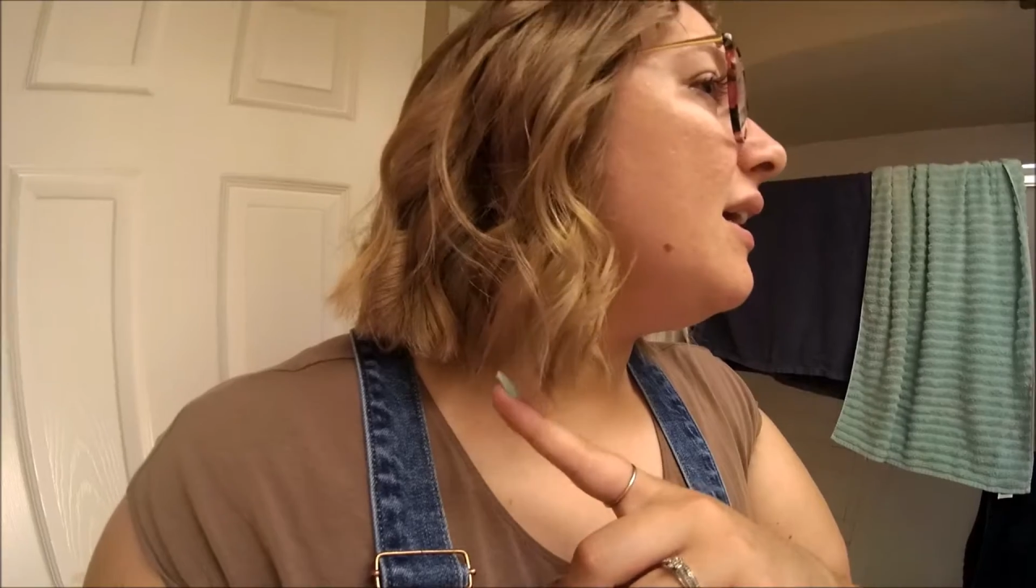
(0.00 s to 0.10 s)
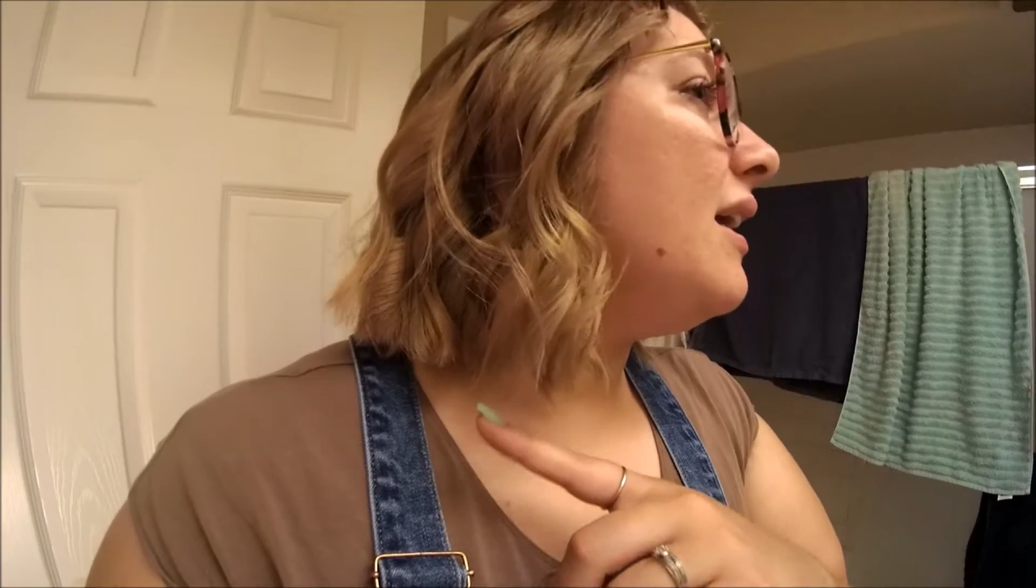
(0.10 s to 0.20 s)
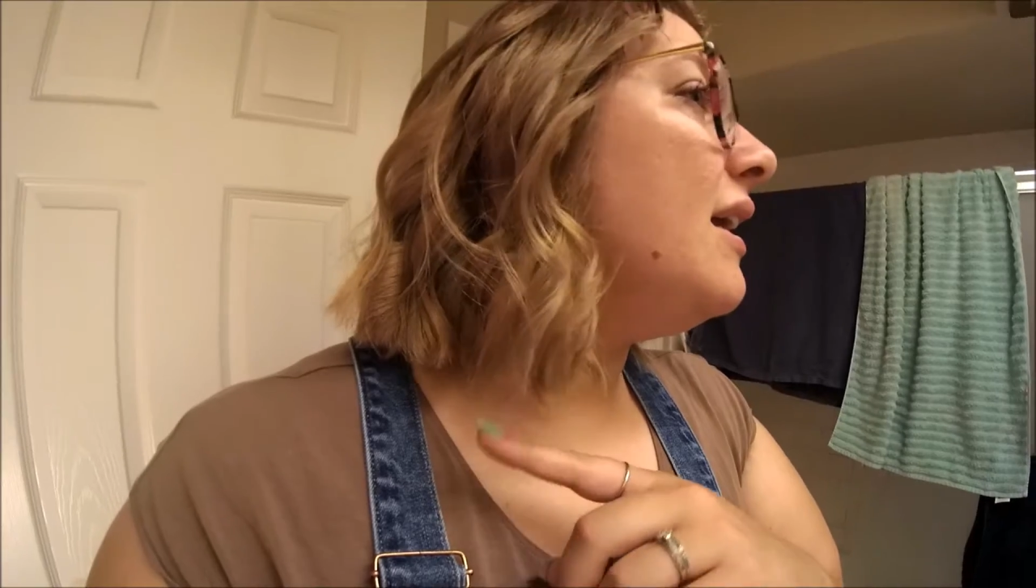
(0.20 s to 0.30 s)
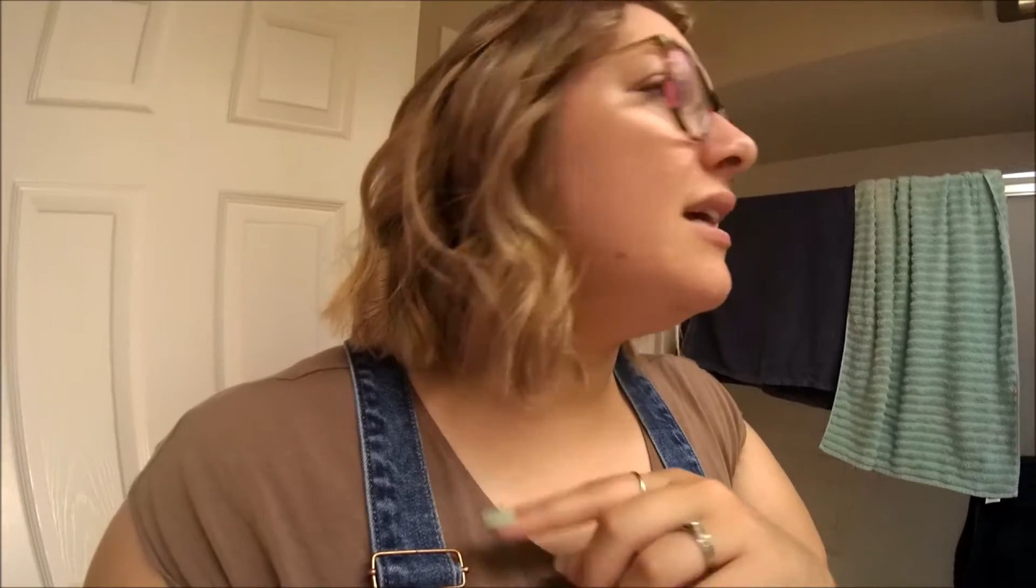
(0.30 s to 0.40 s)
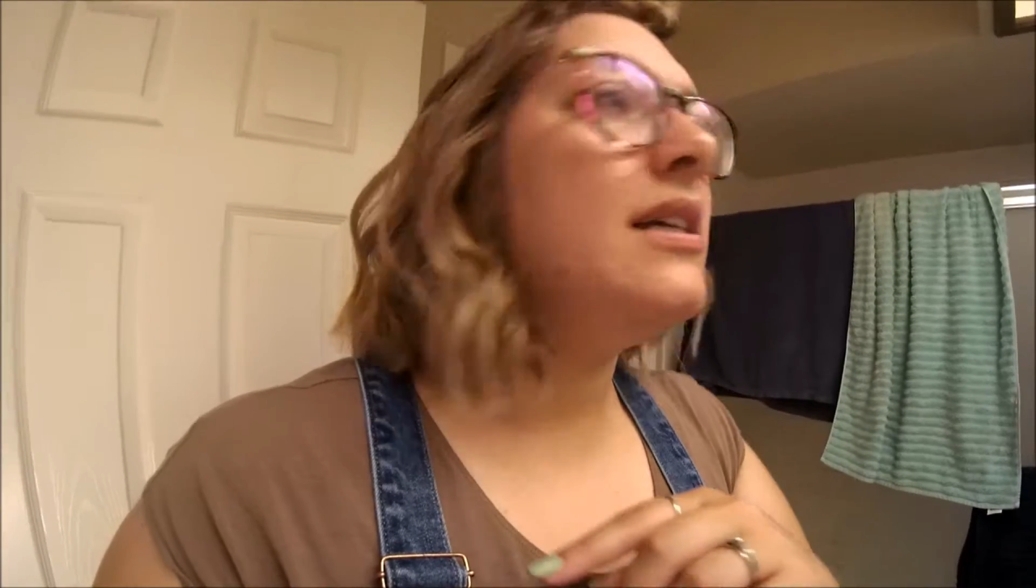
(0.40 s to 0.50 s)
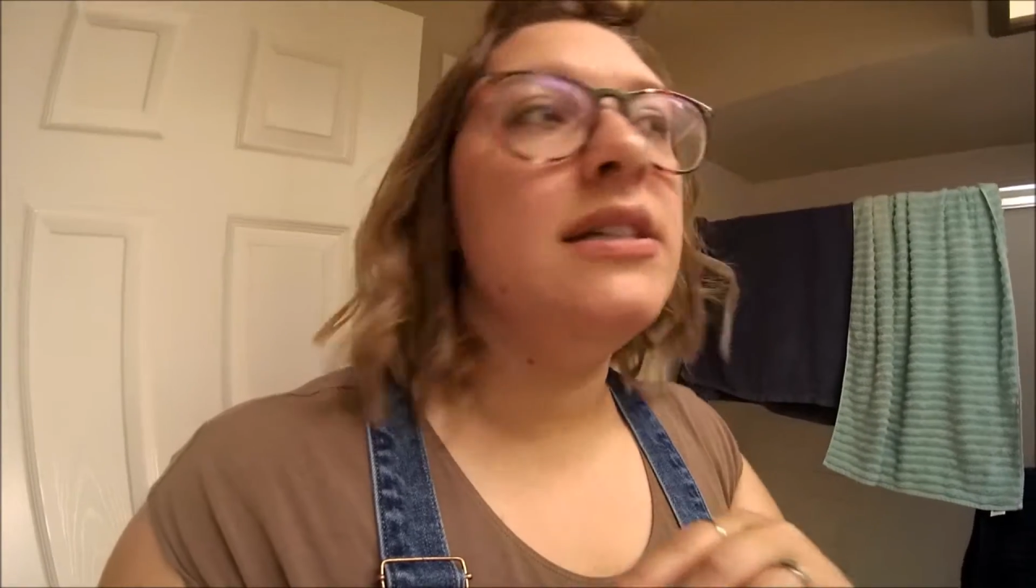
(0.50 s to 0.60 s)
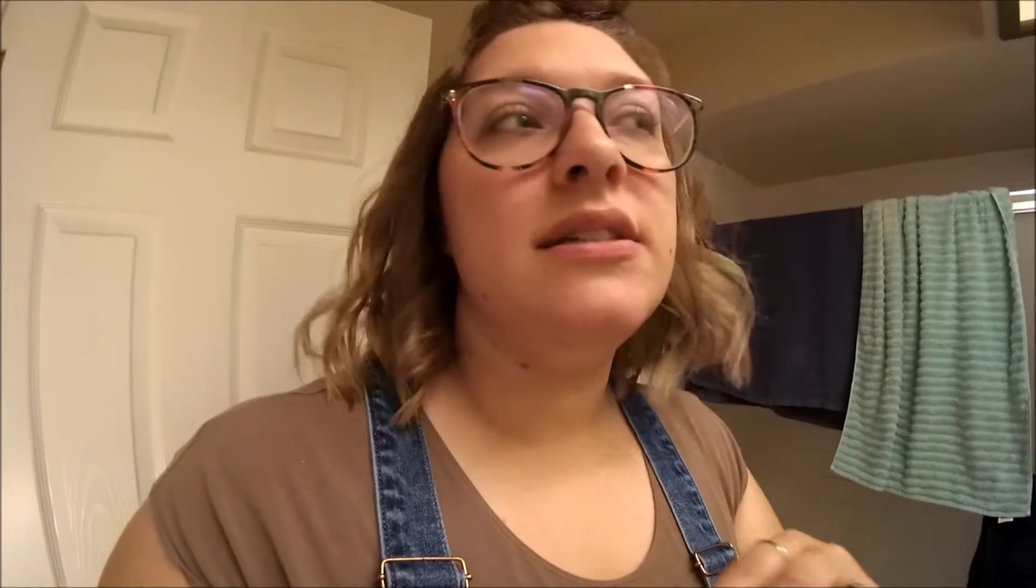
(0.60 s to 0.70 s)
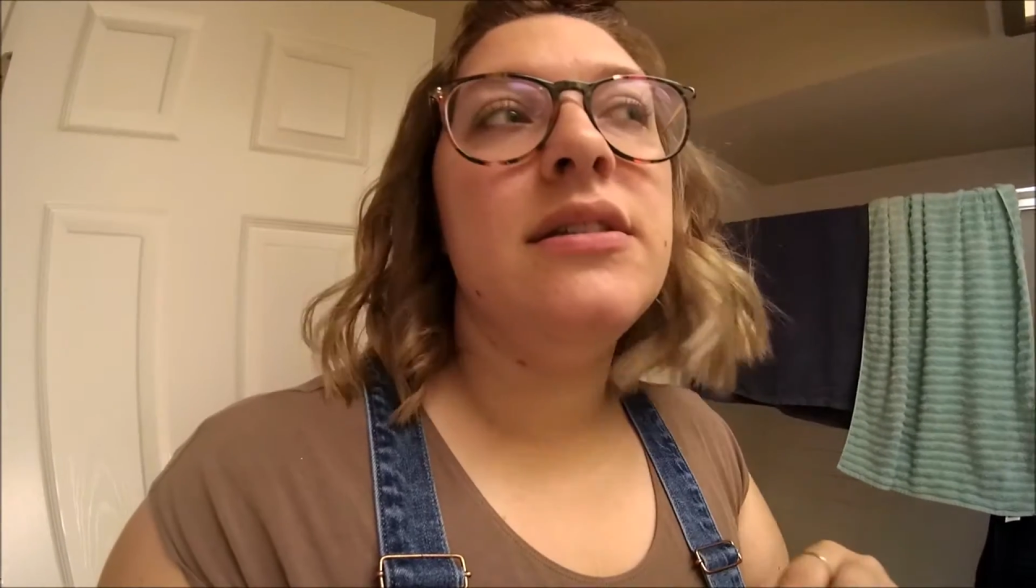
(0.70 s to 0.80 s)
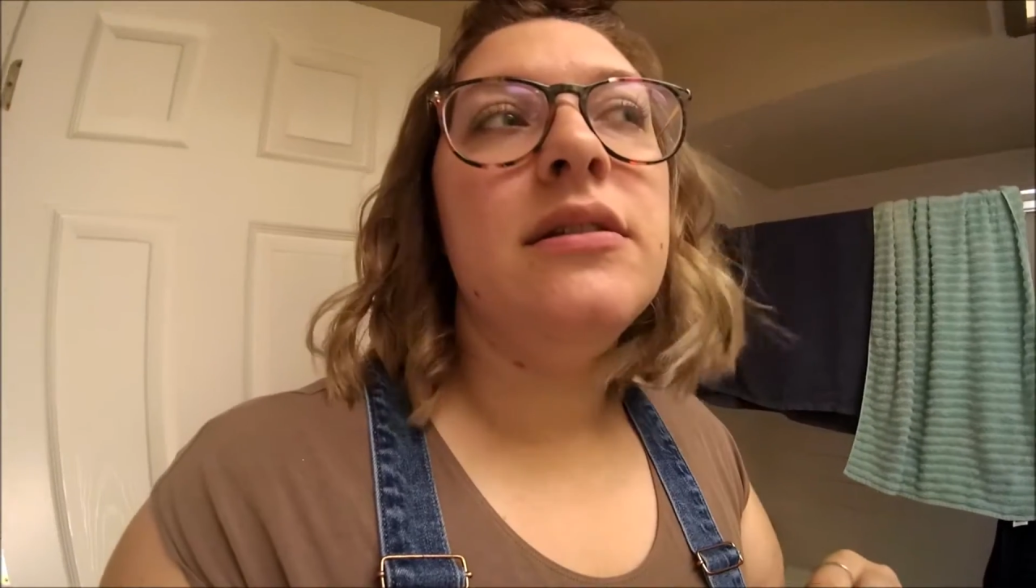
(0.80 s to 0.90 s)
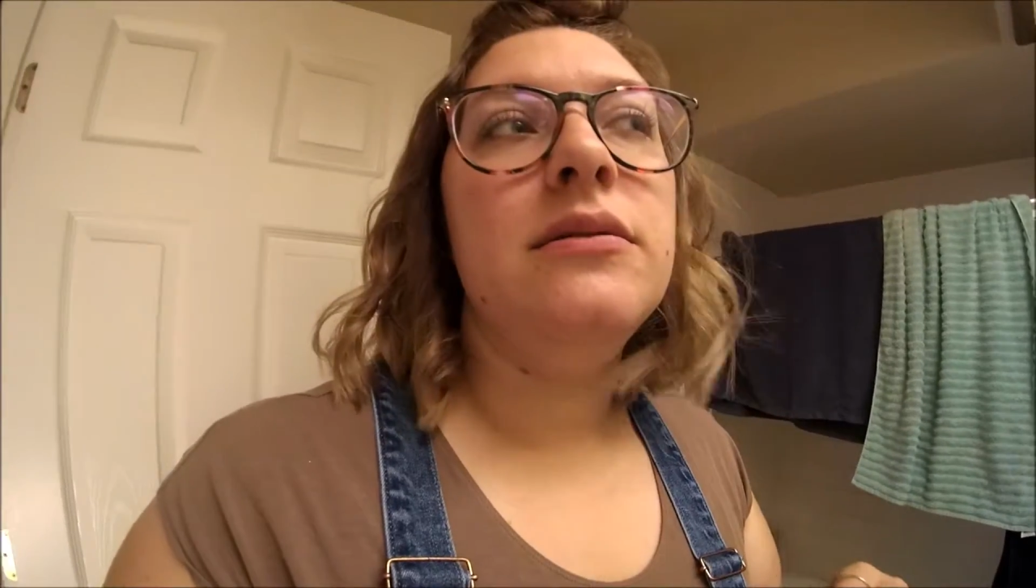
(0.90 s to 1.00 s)

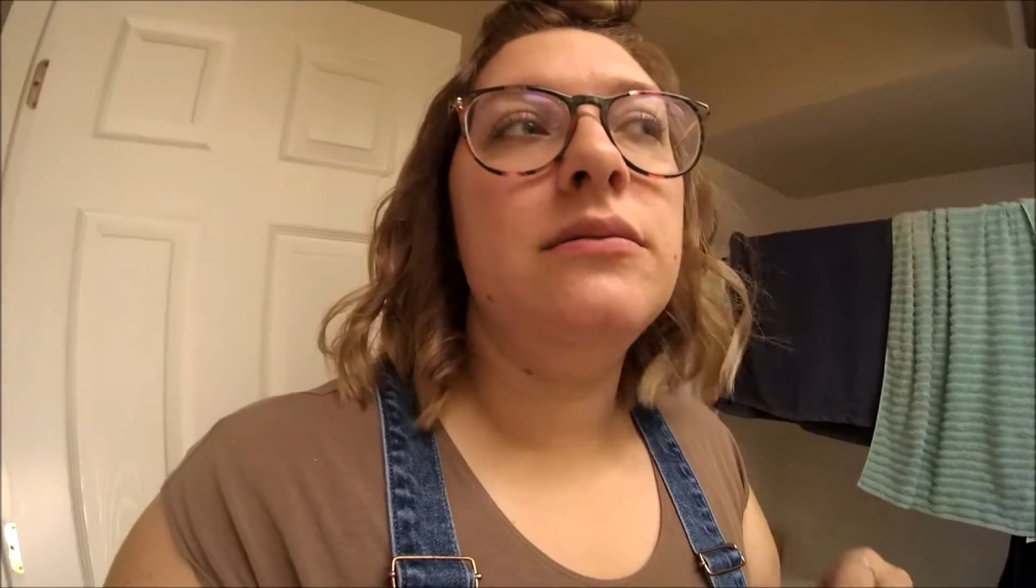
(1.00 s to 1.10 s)
is